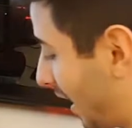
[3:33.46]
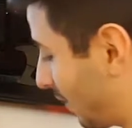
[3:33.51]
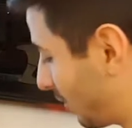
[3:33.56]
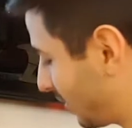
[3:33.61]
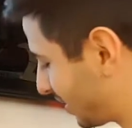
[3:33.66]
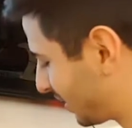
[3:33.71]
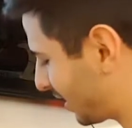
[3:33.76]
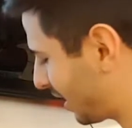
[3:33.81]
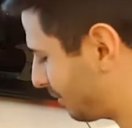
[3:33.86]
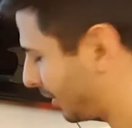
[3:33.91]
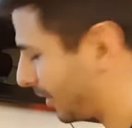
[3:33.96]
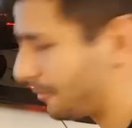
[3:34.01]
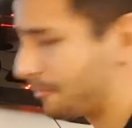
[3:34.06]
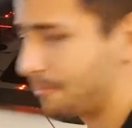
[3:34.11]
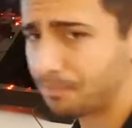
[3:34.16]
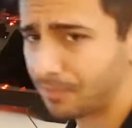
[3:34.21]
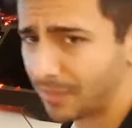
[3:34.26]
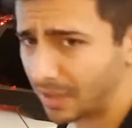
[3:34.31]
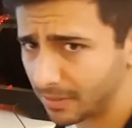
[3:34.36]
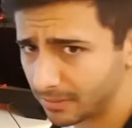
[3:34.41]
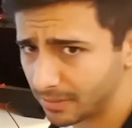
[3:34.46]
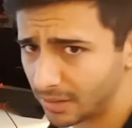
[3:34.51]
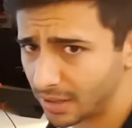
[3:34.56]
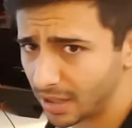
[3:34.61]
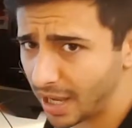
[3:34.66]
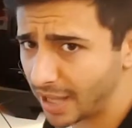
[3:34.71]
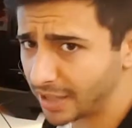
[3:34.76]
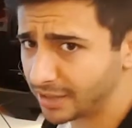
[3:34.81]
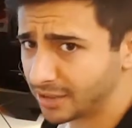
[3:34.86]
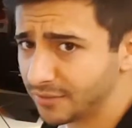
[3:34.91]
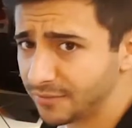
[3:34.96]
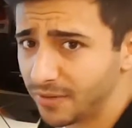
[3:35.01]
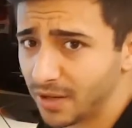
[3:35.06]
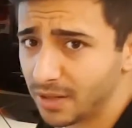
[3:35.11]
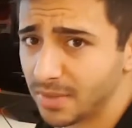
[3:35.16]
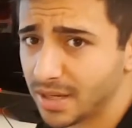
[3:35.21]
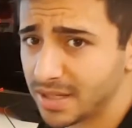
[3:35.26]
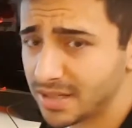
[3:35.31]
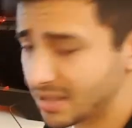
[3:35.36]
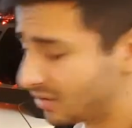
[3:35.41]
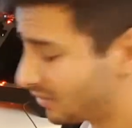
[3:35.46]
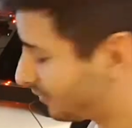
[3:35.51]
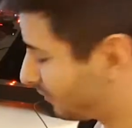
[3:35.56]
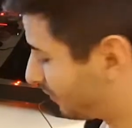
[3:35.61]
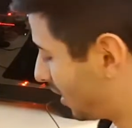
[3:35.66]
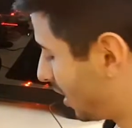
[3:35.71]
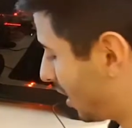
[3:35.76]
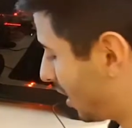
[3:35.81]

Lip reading: was typing. I did find myself